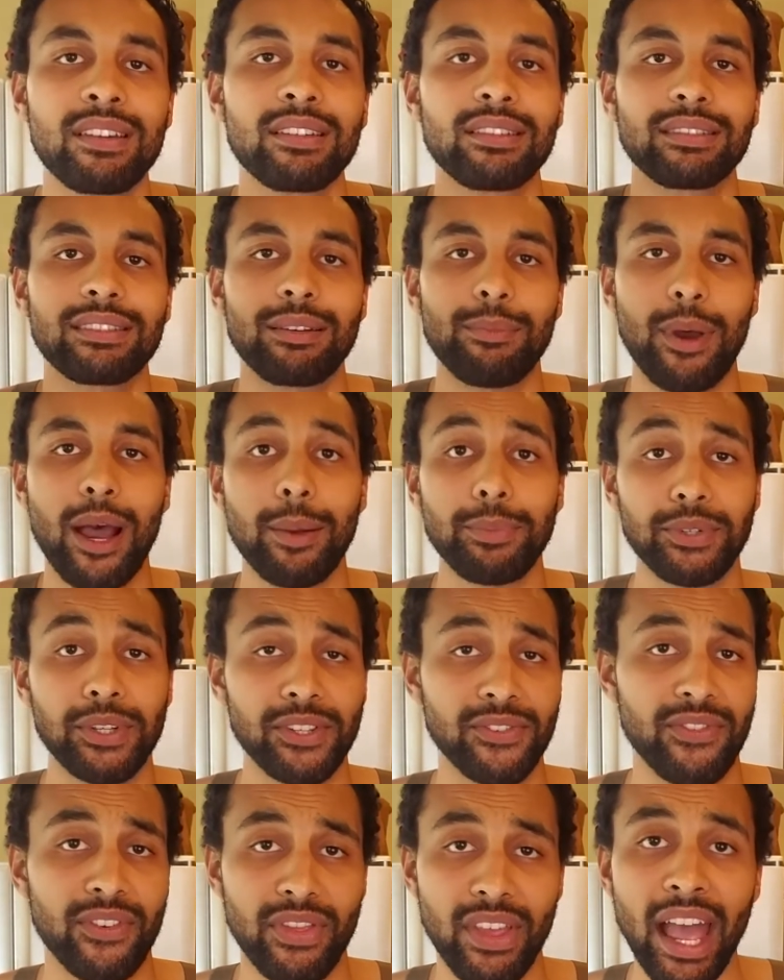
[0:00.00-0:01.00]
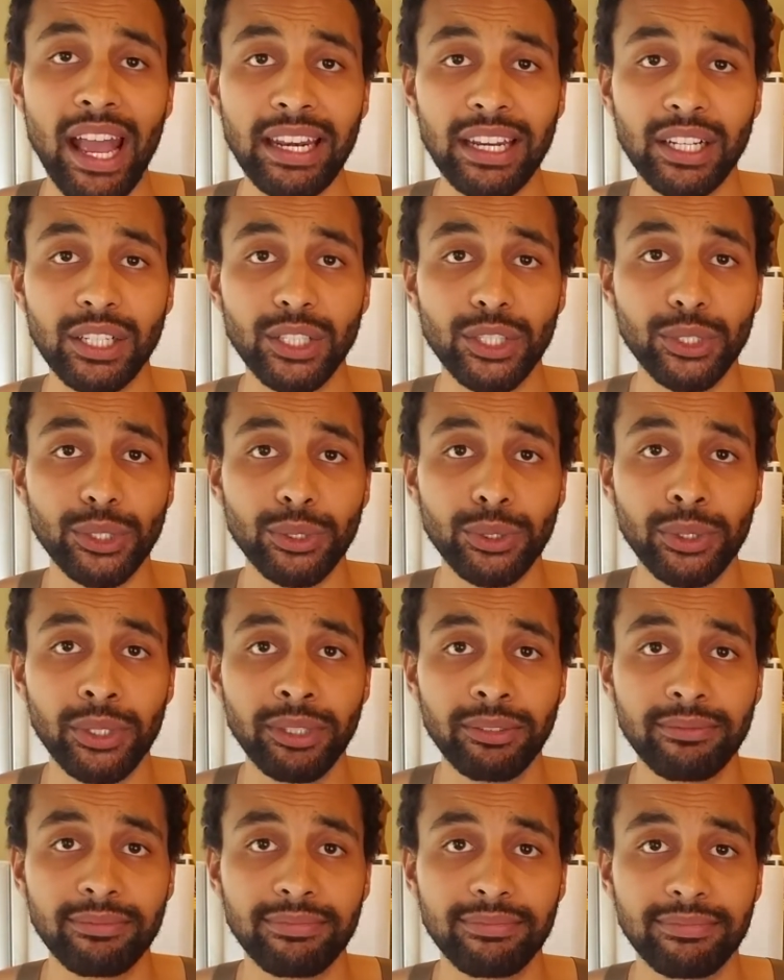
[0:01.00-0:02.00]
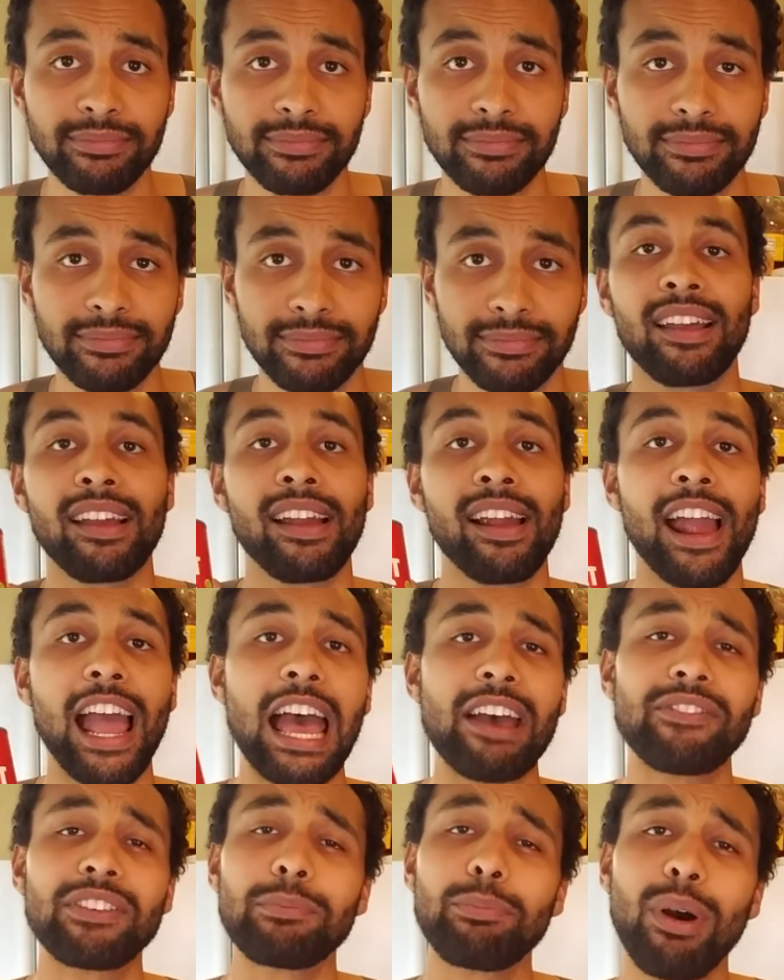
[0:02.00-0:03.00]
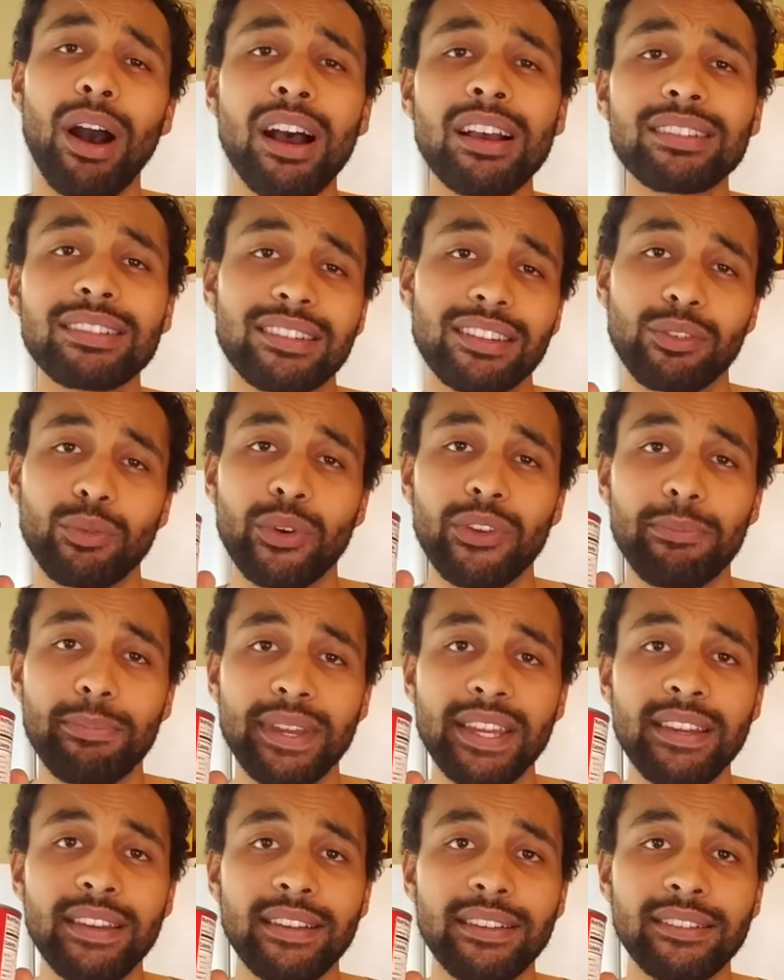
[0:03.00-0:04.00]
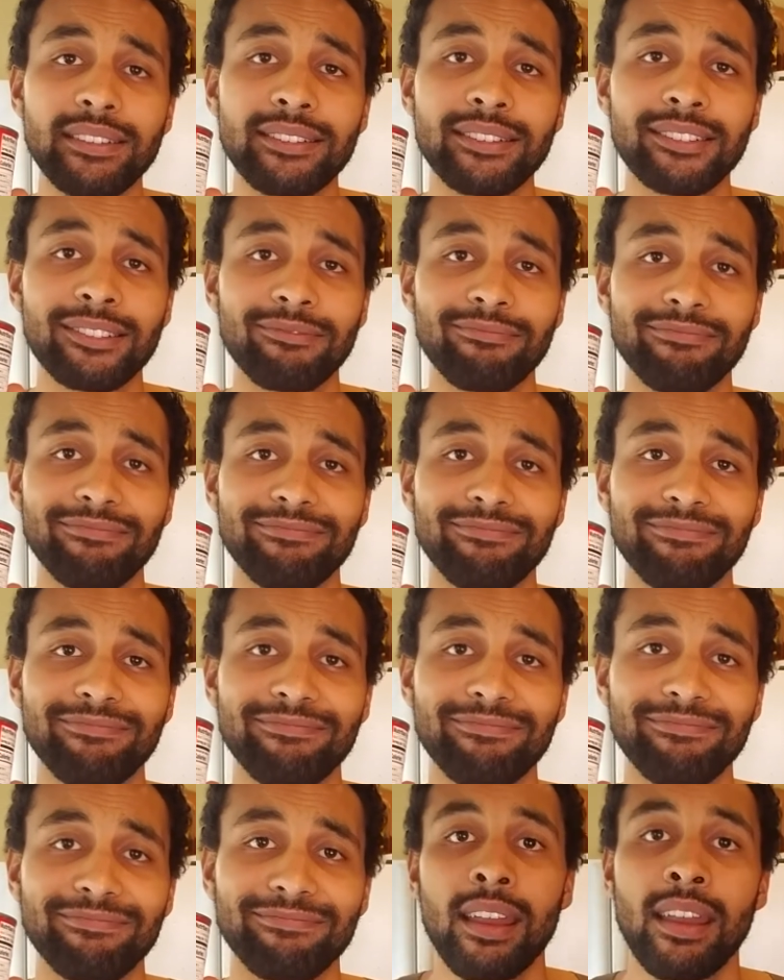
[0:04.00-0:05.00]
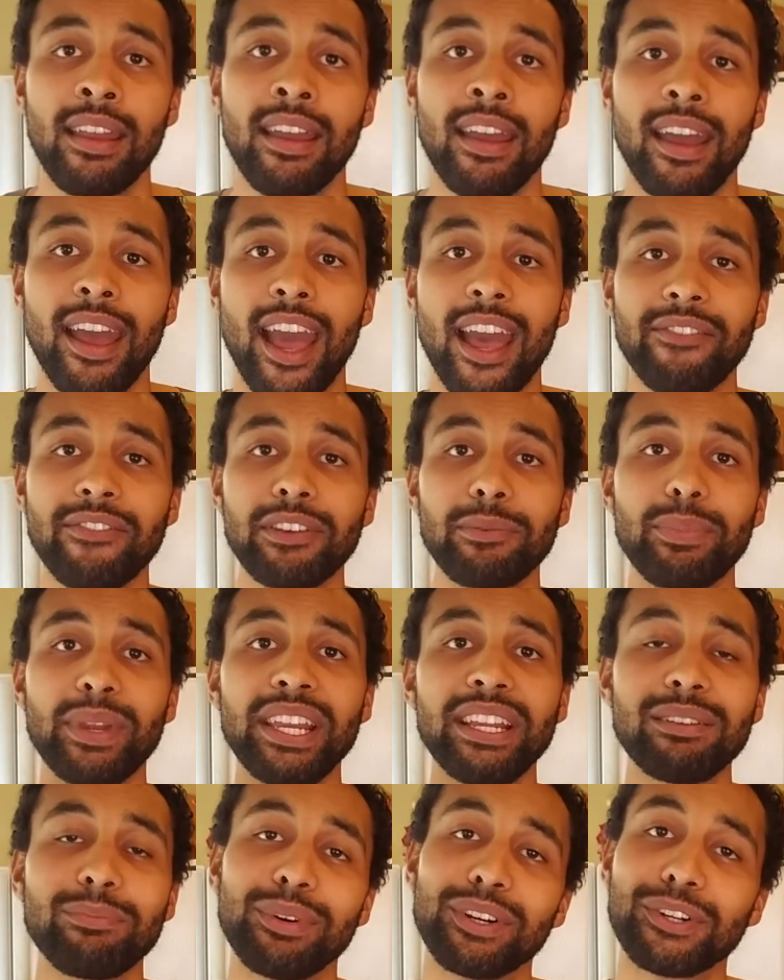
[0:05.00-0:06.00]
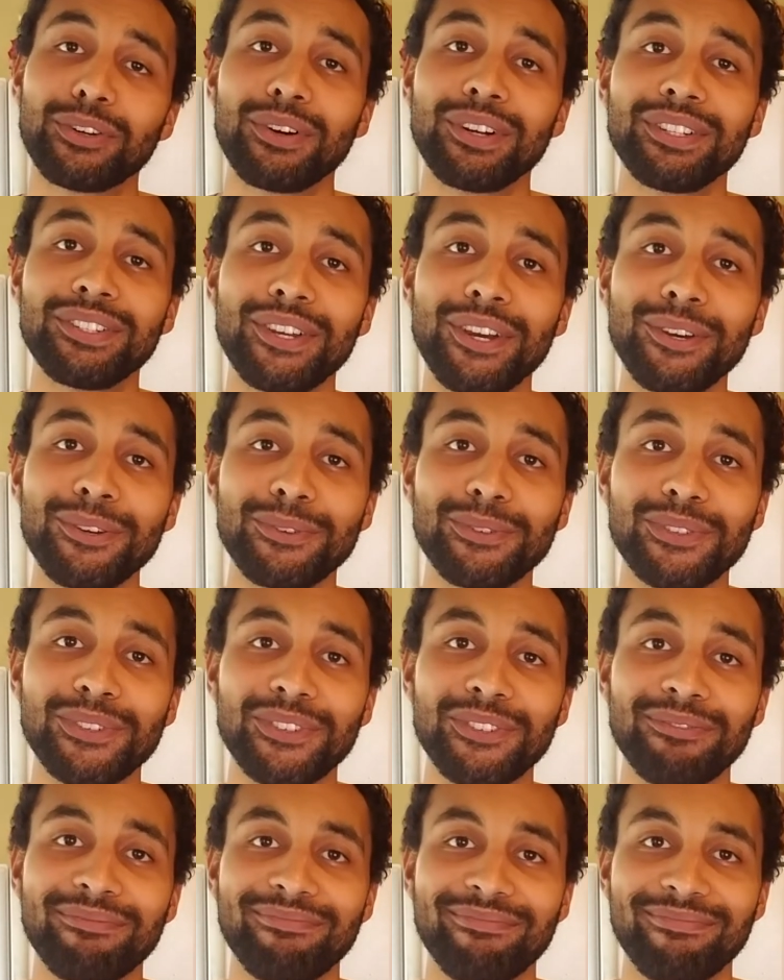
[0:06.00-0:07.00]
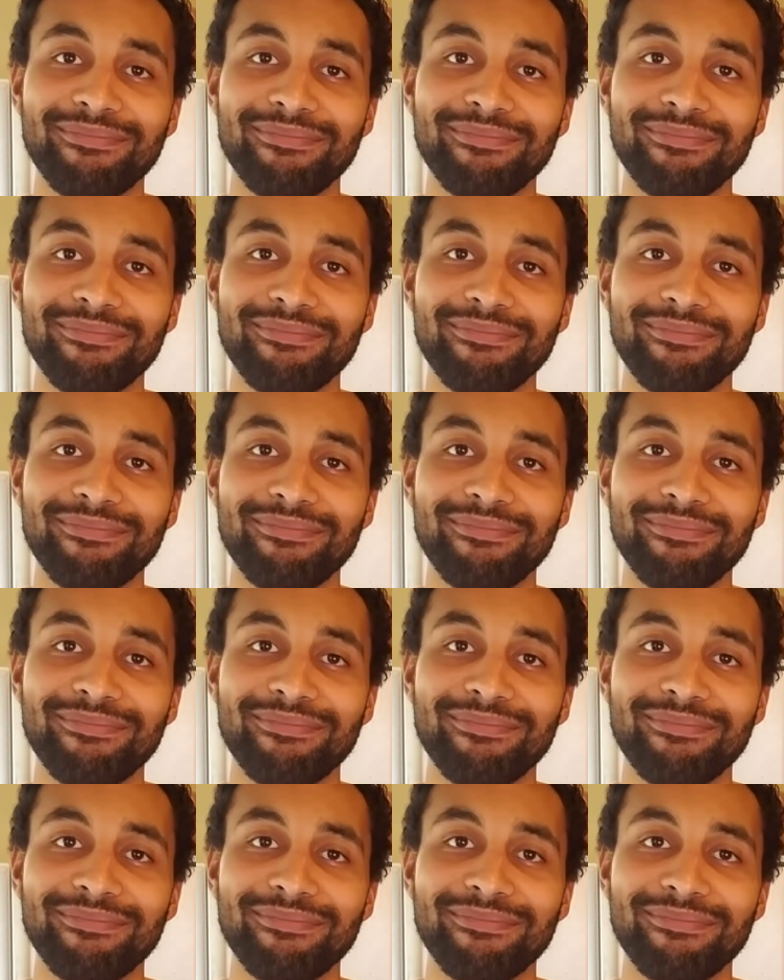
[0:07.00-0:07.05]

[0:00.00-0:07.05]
Some options for that include having pasta with peas, having peanut butter on toast,